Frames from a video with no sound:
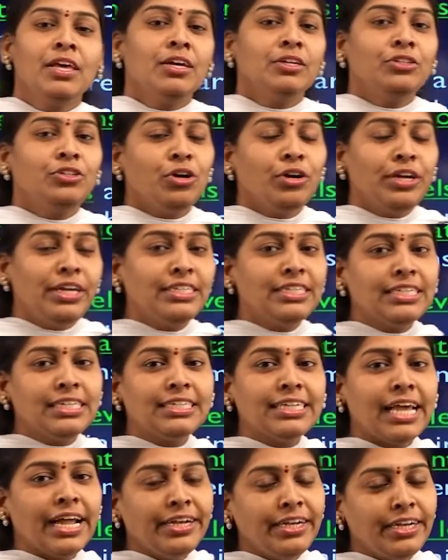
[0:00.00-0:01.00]
So he is
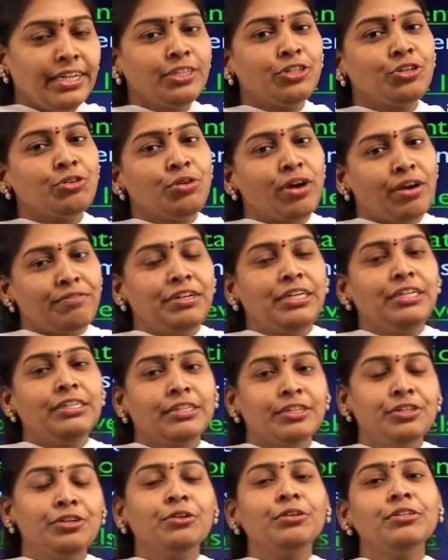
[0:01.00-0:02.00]
a scientist who have
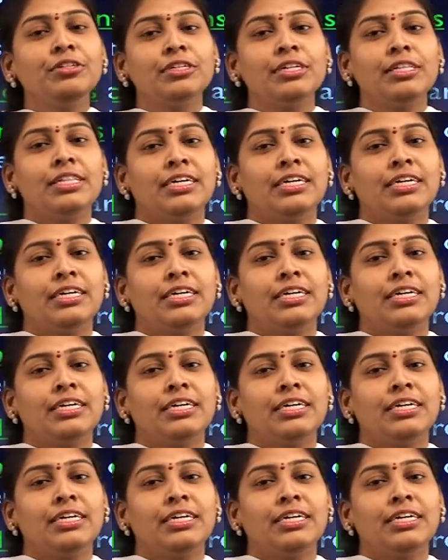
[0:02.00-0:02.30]
introduced